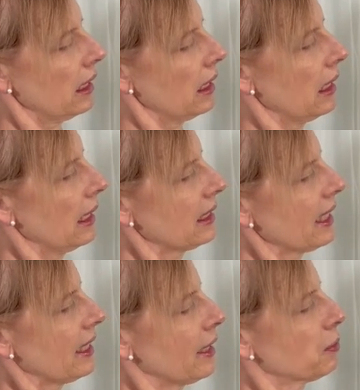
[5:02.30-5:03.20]
Let's
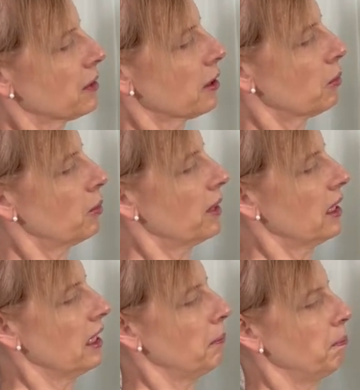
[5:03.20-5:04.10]
say this was a
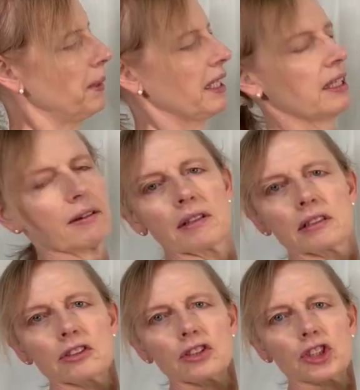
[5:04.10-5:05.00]
really big,
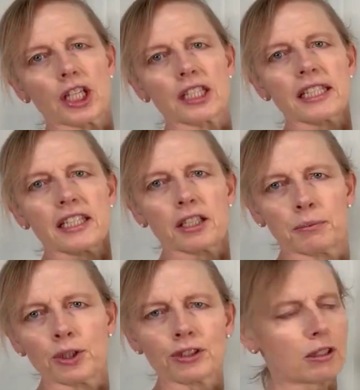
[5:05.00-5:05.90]
chunky
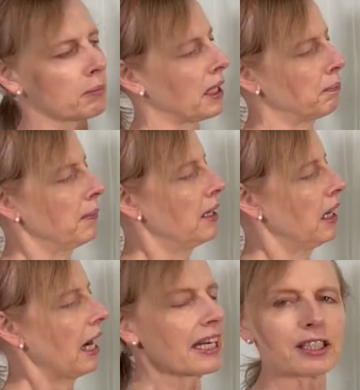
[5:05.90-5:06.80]
commercial mom.
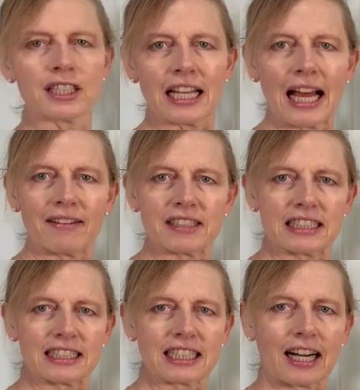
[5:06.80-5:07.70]
I couldn't have it
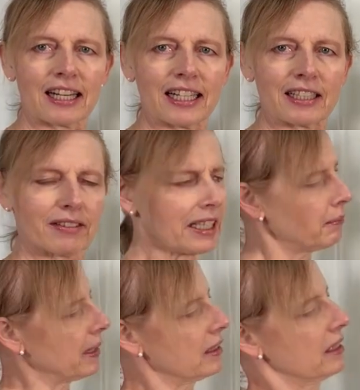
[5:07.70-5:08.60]
this high, right?
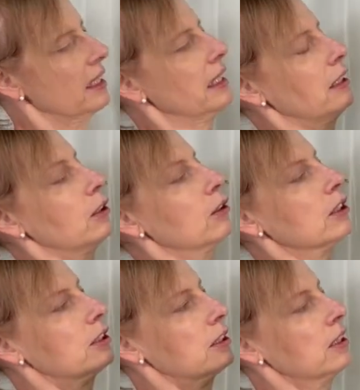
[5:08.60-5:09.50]
Because then it
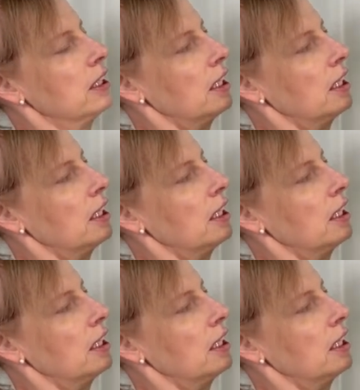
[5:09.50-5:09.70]
looks